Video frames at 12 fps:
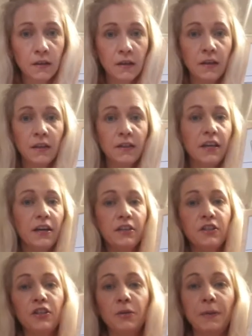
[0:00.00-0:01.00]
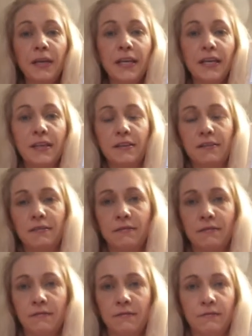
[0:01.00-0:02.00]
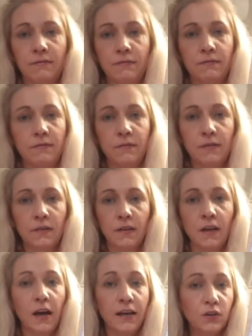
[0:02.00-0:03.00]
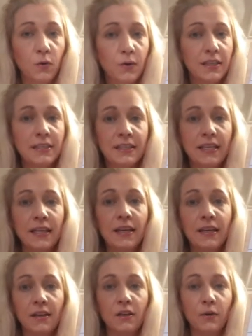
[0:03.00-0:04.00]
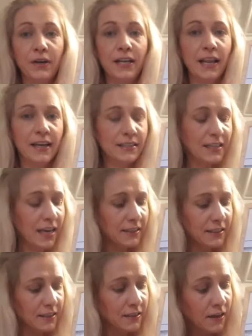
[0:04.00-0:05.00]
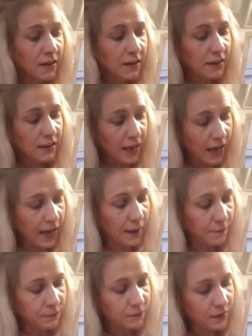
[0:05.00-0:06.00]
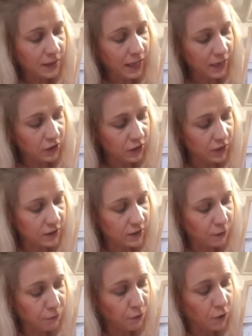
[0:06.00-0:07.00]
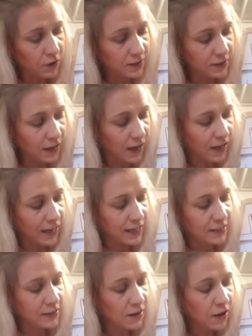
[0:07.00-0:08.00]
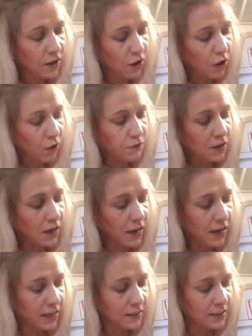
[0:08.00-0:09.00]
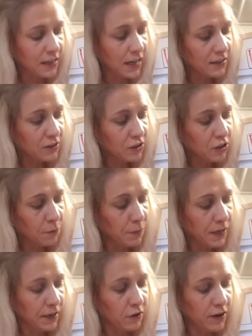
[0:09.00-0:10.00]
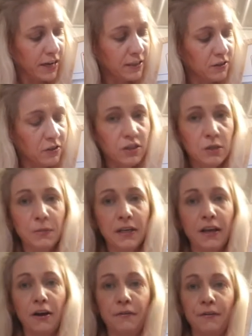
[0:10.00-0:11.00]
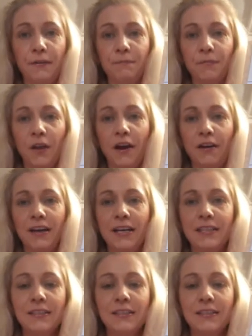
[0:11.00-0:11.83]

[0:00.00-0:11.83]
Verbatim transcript: They're too big. I don't want to see lowercase letters, um, letters, the full size of the lines. That's big, okay? So just be careful, all right?